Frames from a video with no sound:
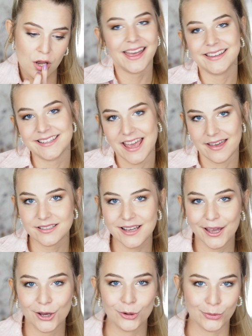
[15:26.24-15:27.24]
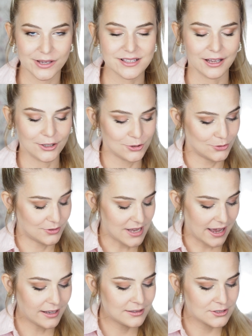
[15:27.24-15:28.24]
At the end, I always like to do
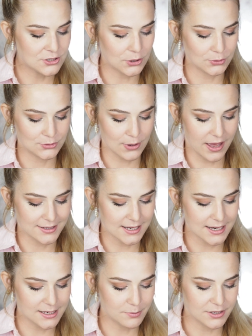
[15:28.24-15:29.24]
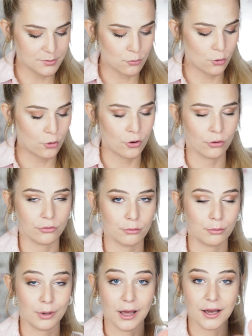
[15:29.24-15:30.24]
that, so to add a little bit more
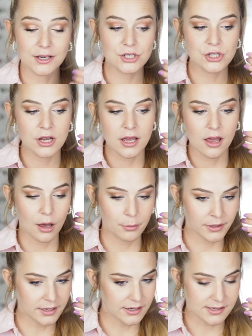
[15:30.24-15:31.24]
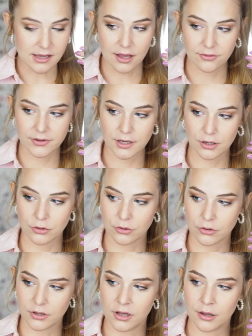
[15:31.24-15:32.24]
blush, because I
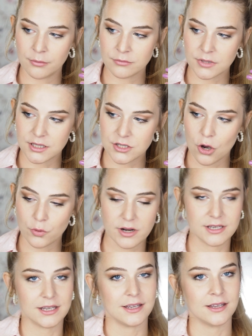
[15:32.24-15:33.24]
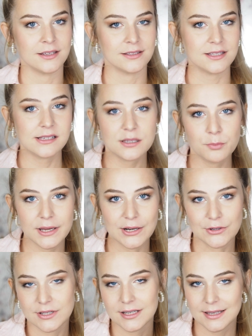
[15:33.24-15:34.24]
feel it already
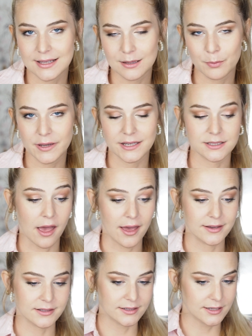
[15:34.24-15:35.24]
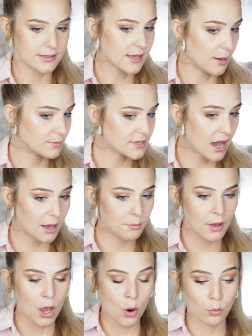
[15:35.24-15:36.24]
disappeared a little bit, and at the same
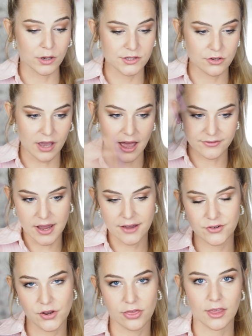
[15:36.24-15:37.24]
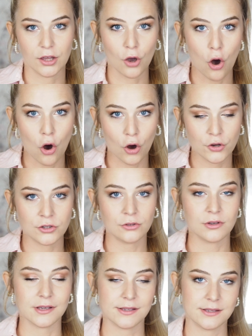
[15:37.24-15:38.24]
time, once you have everything on,
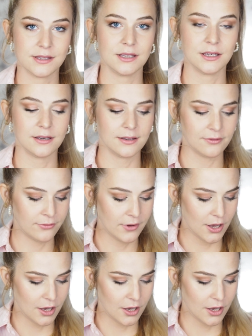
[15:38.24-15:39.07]
you can see if